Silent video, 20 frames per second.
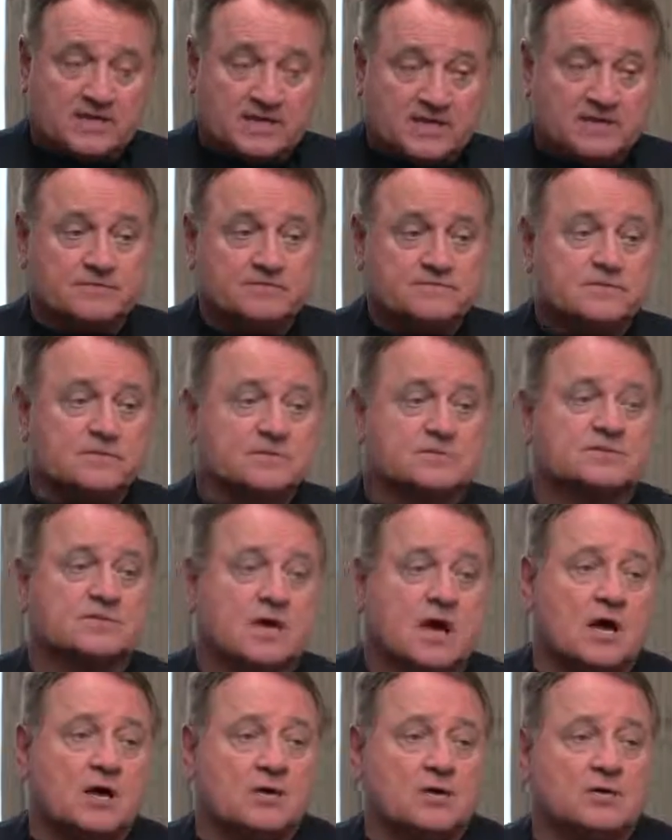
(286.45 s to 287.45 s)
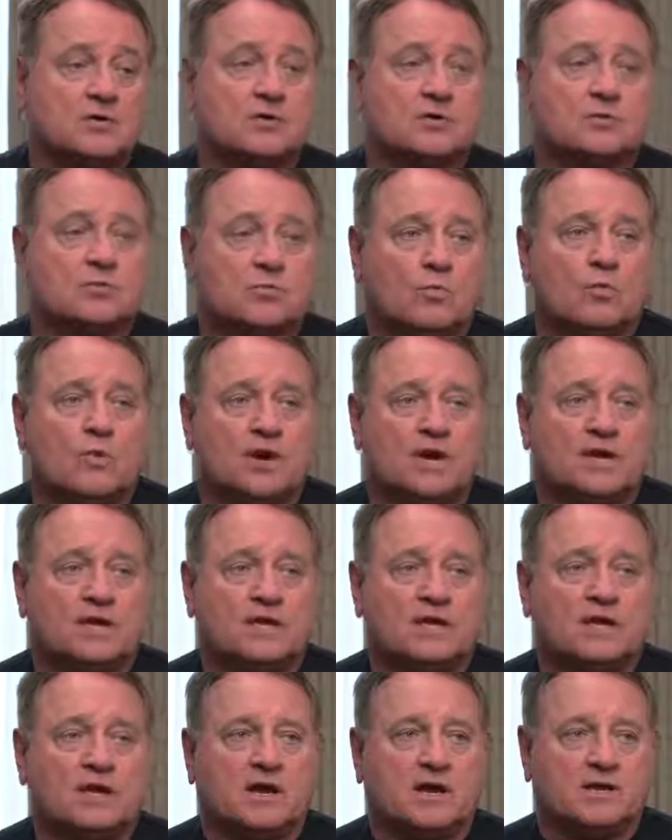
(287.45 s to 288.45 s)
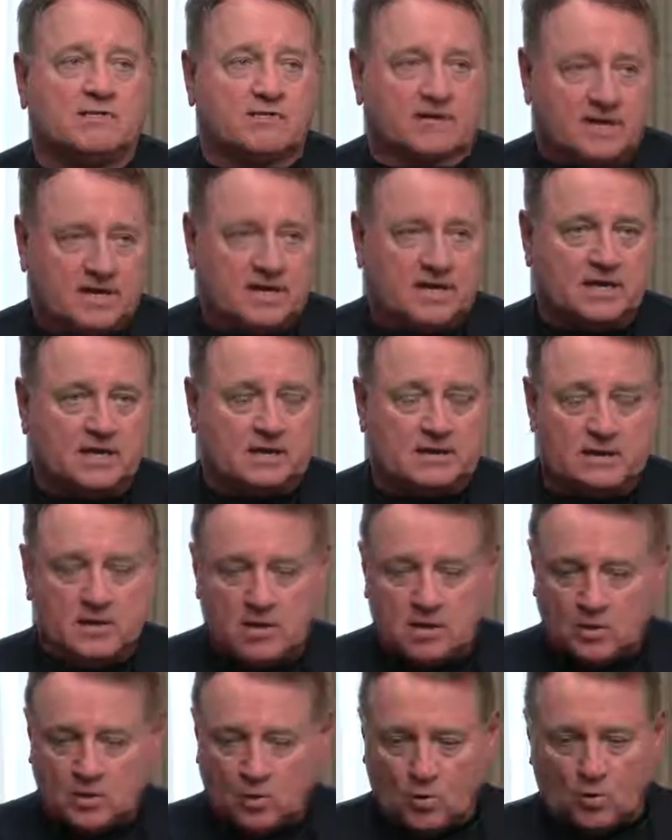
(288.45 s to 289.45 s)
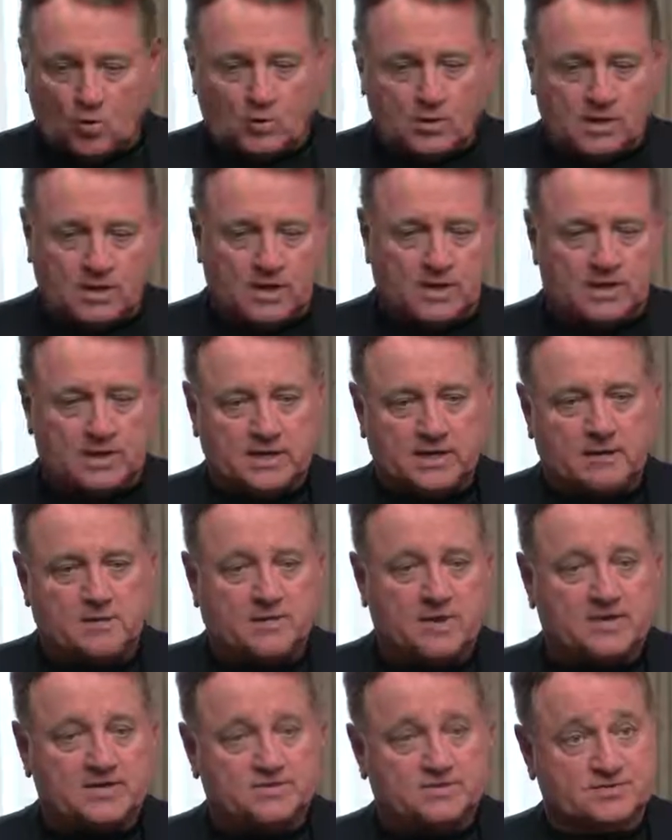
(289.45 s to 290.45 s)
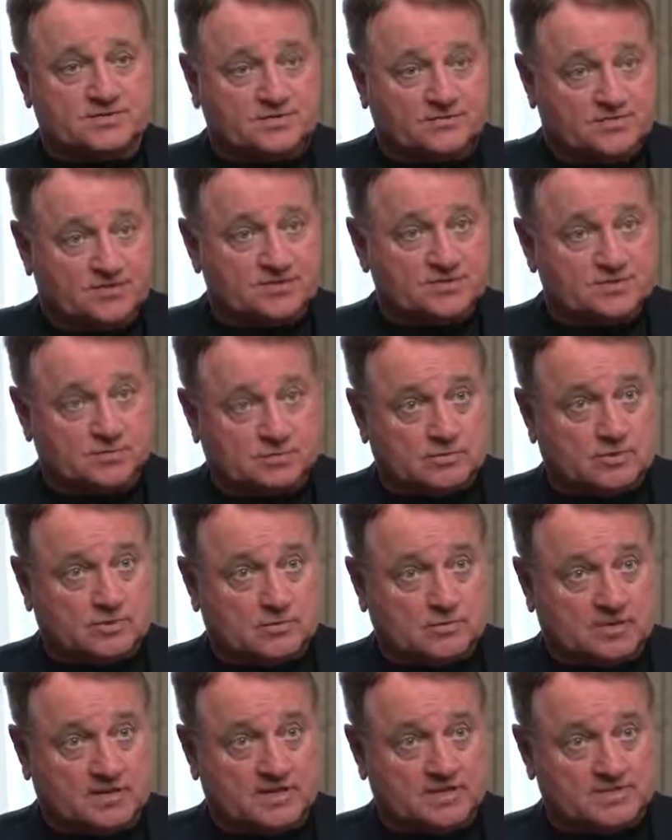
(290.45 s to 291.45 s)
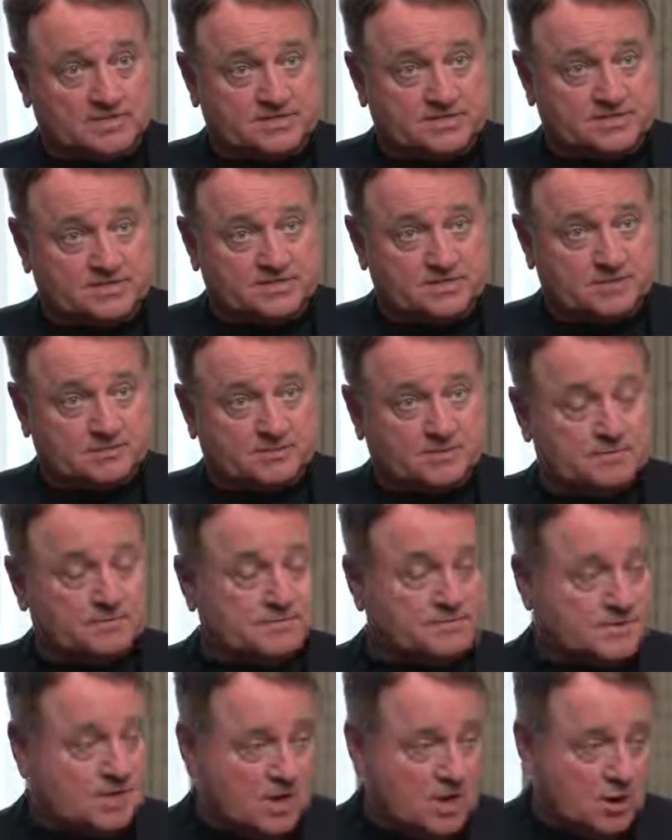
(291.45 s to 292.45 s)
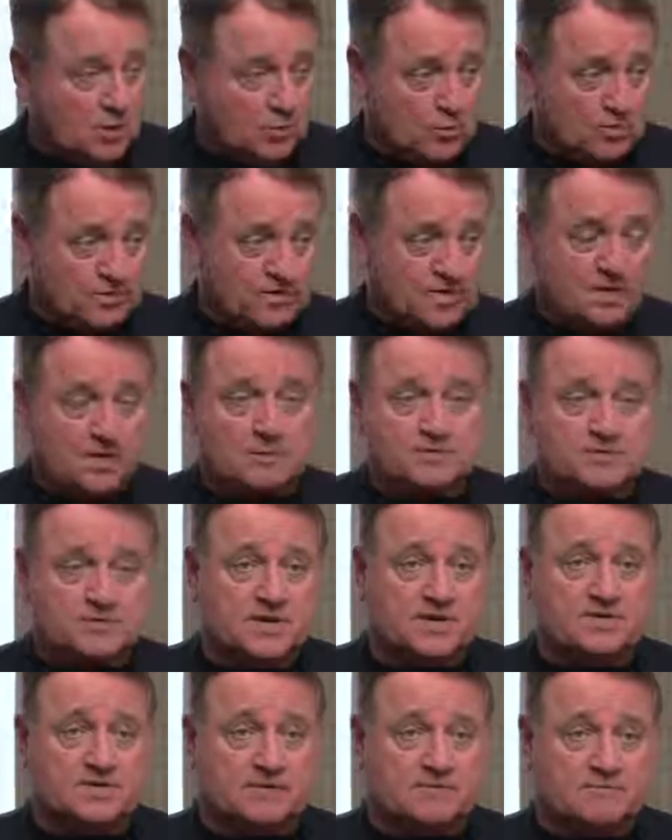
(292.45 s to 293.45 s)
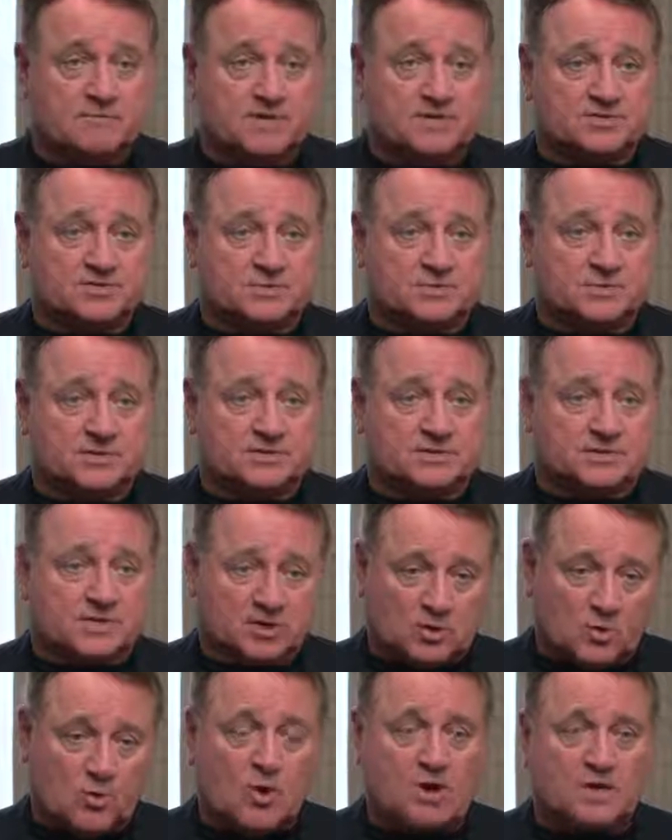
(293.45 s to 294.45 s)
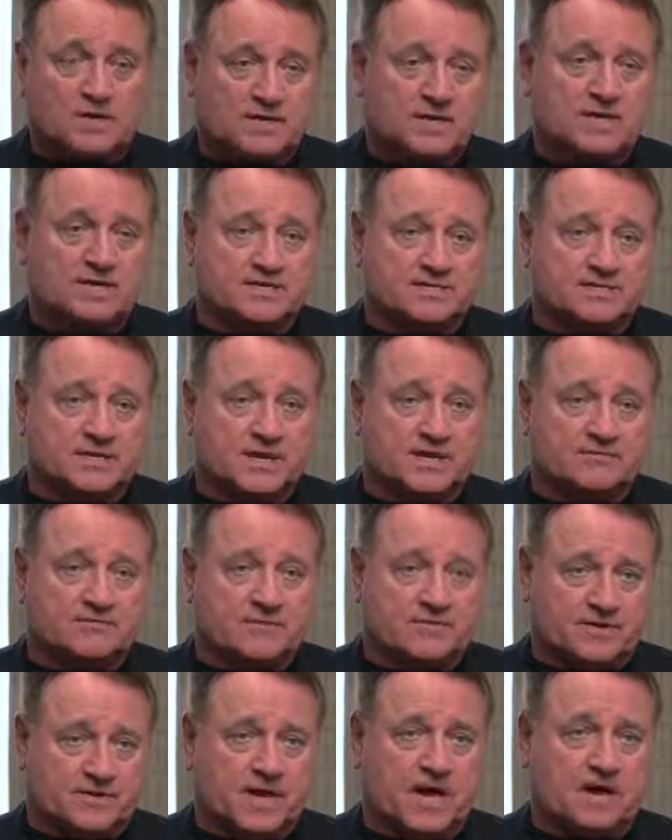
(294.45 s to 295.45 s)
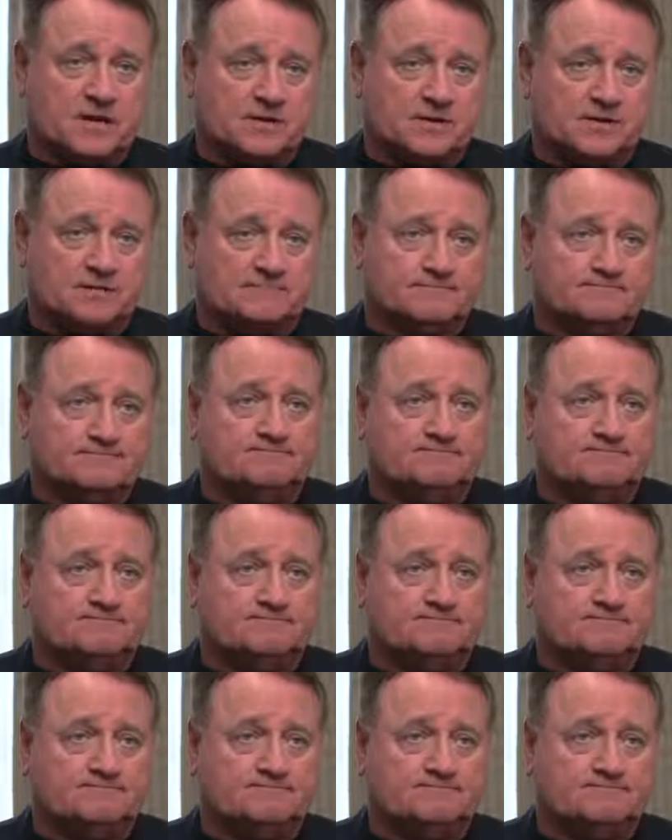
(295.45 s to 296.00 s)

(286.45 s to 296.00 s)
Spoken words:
gives us a good way of, again, correlating a patient's visual complaints and symptoms with an objective measurement that quantitates that for the doctor.